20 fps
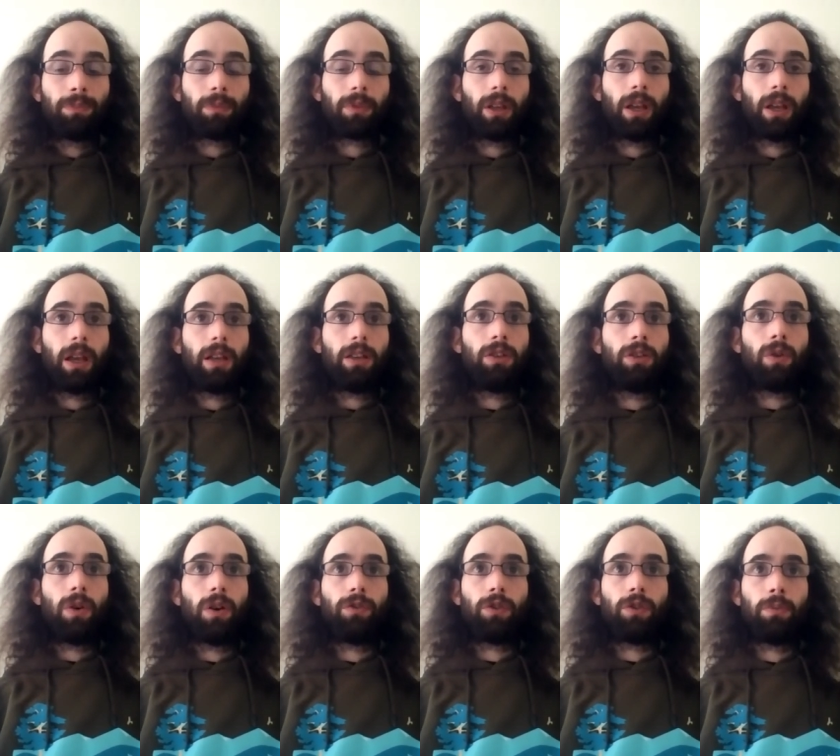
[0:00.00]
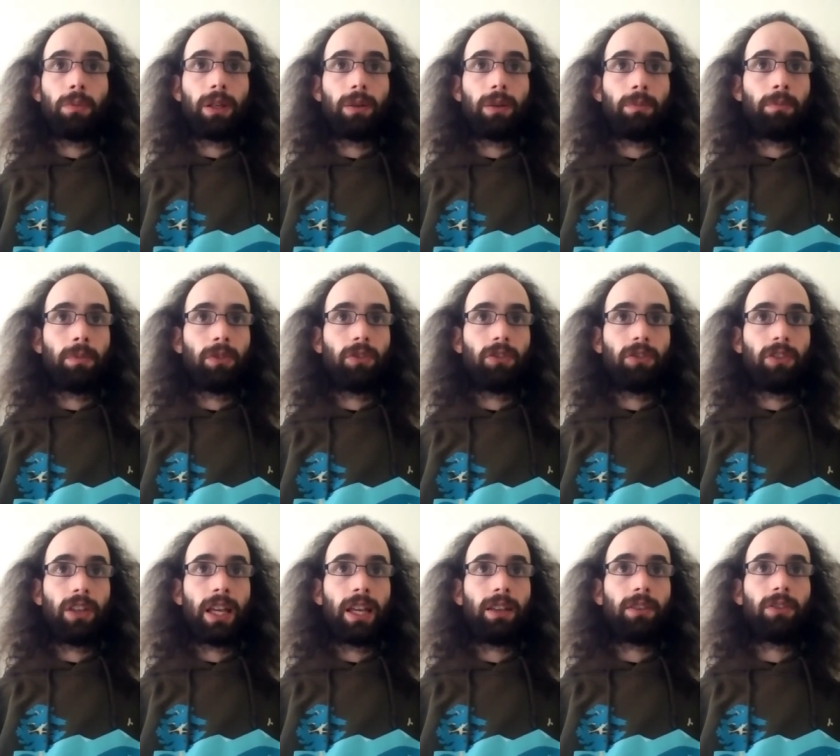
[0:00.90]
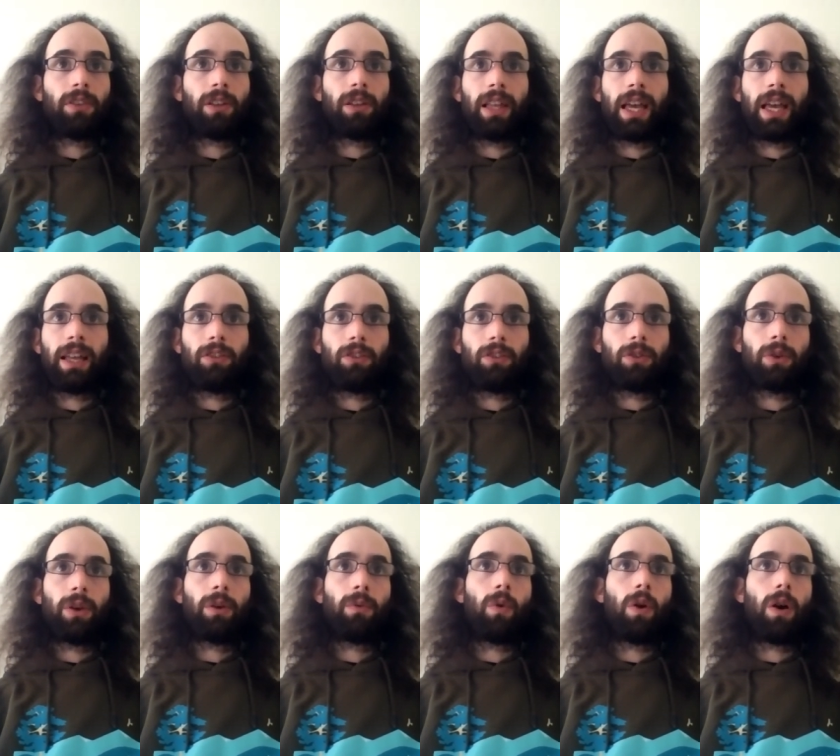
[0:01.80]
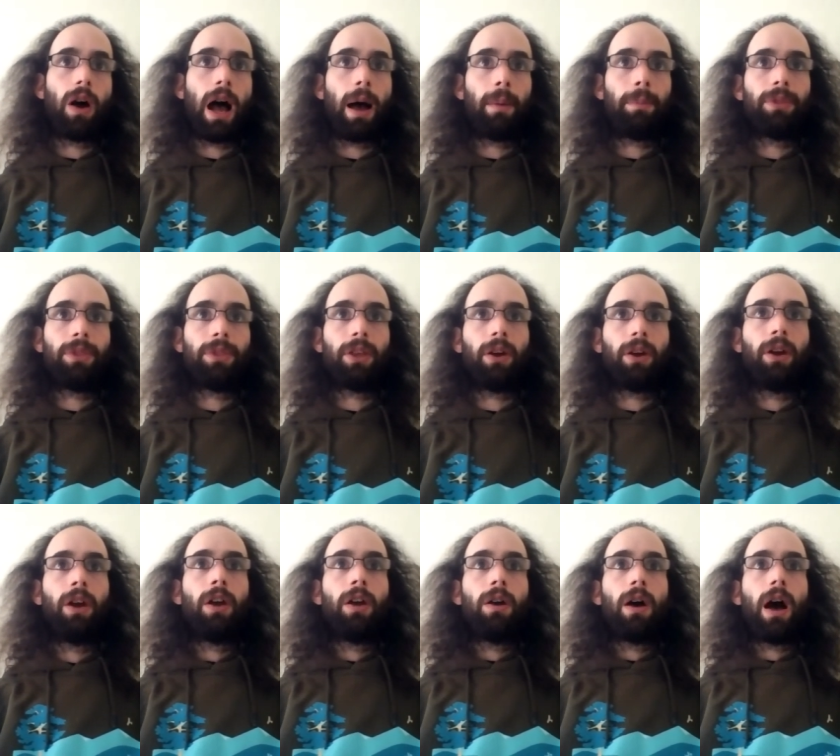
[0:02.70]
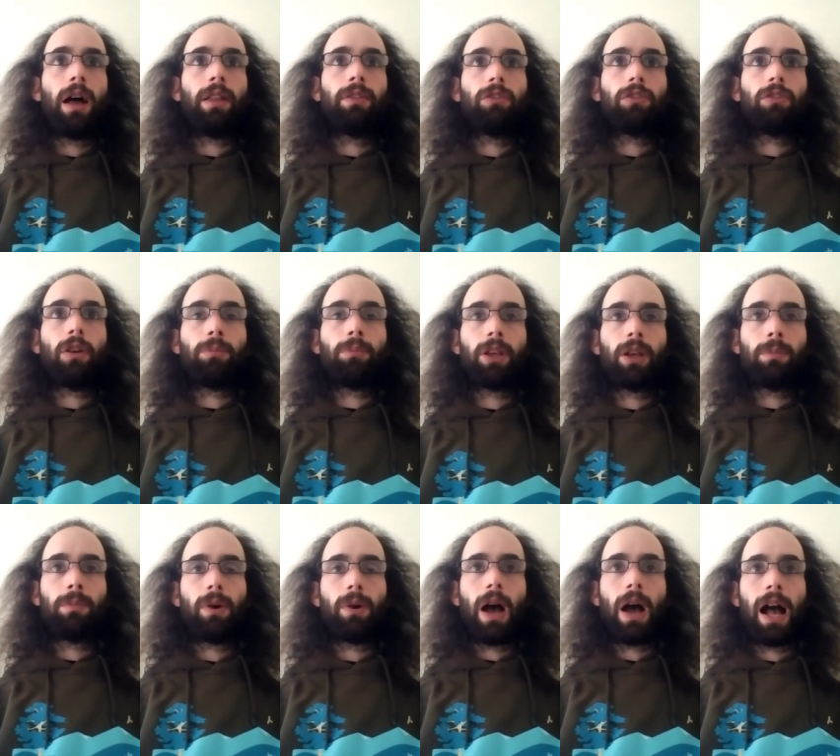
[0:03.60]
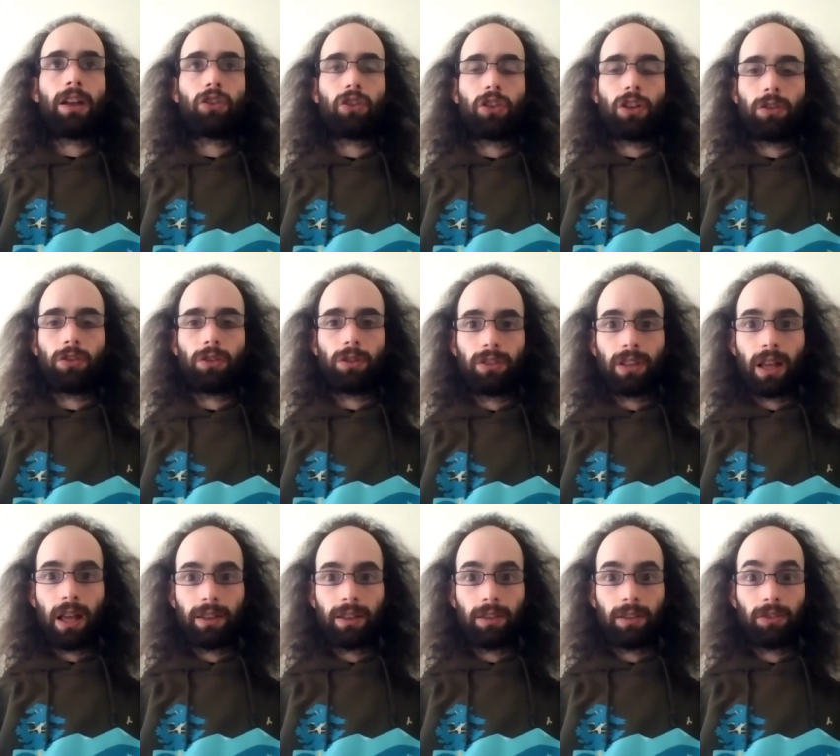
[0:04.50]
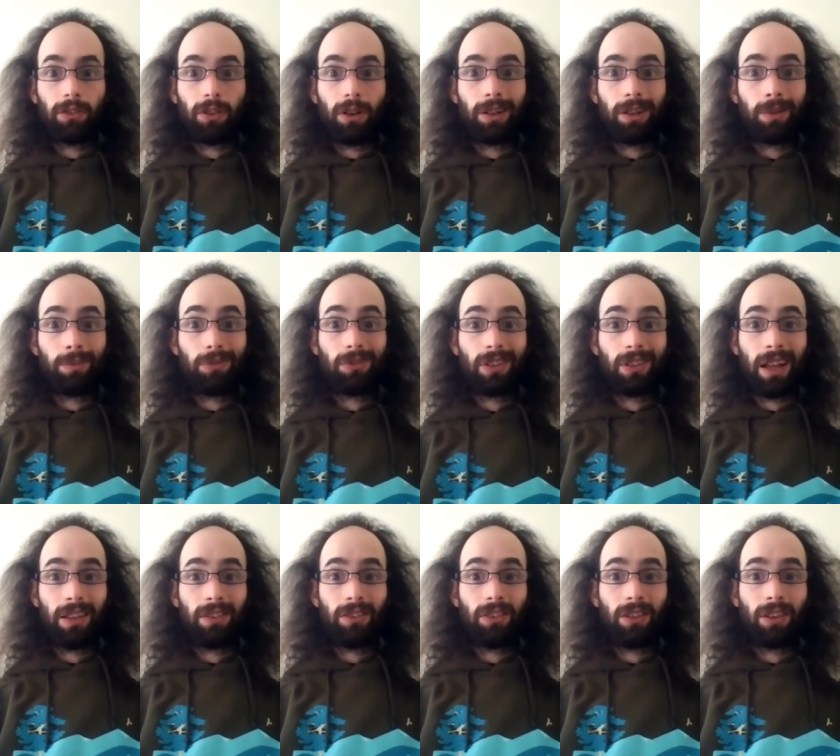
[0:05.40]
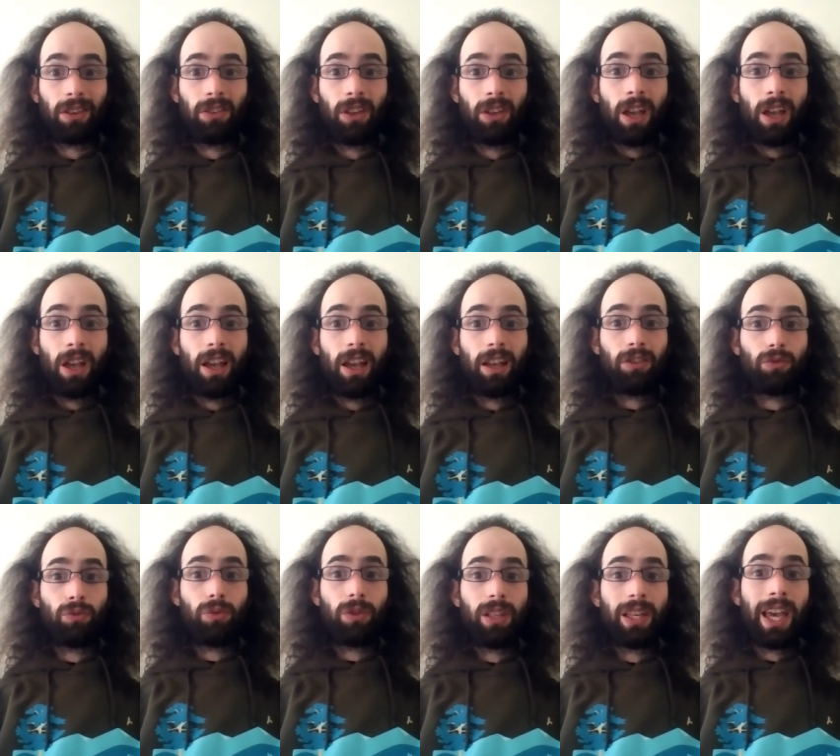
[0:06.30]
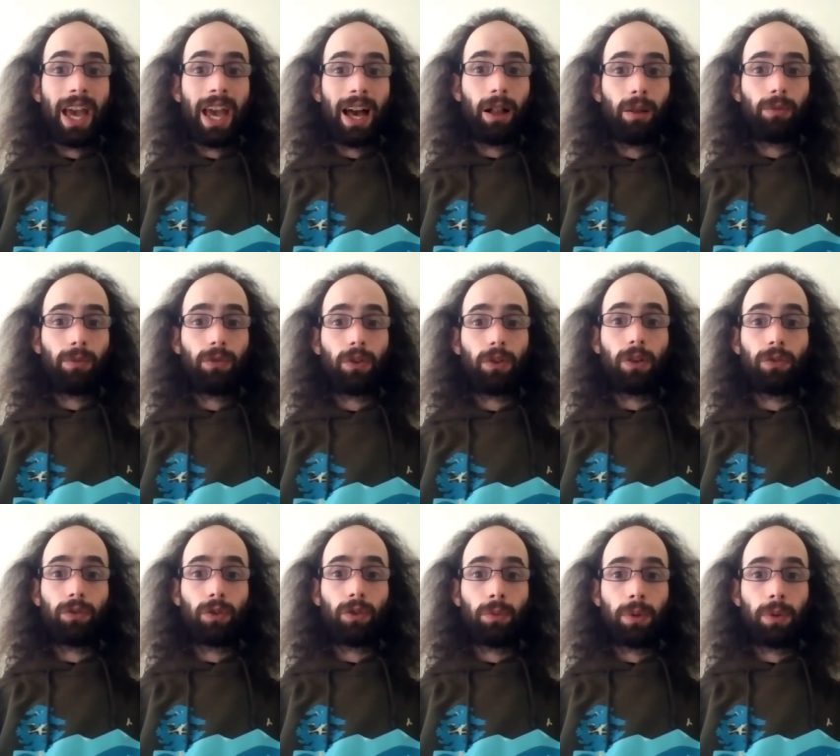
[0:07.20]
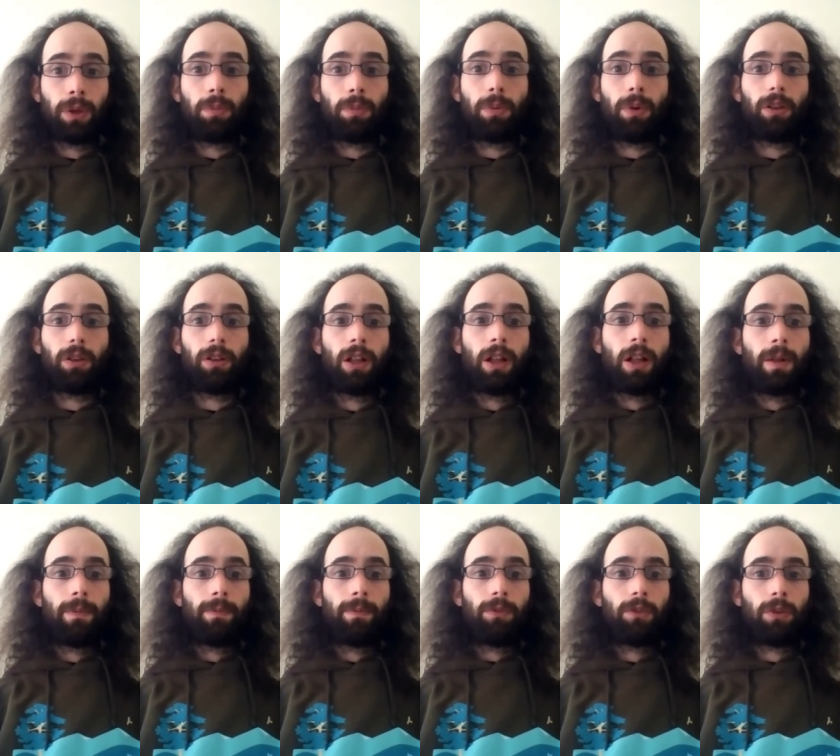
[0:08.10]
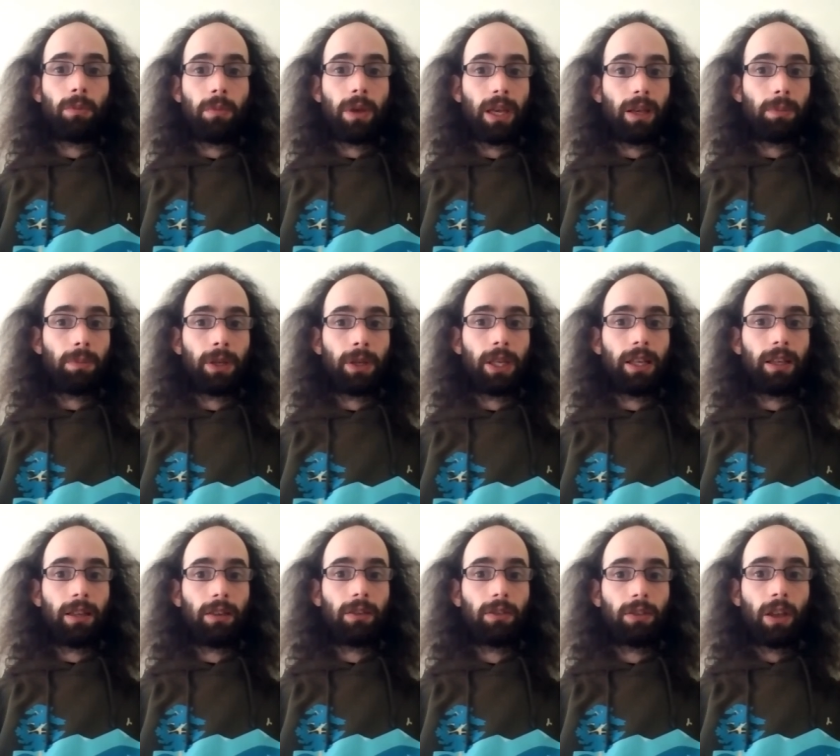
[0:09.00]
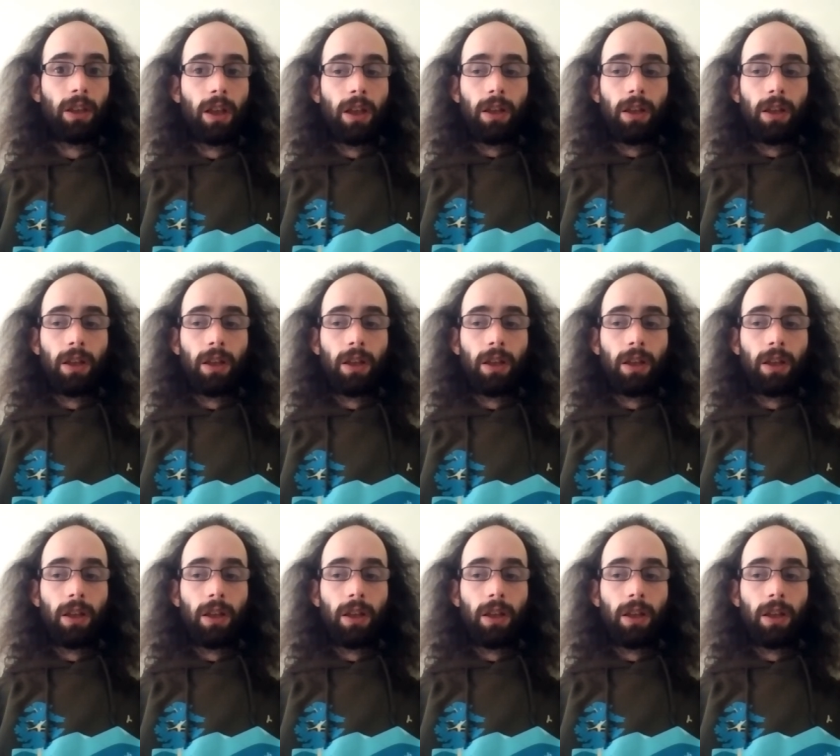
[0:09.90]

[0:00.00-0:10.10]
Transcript: Uh, you know, if you made mistakes that led to it, what happened there. And something about actually understanding the circumstances is really helpful for people mm. to make peace.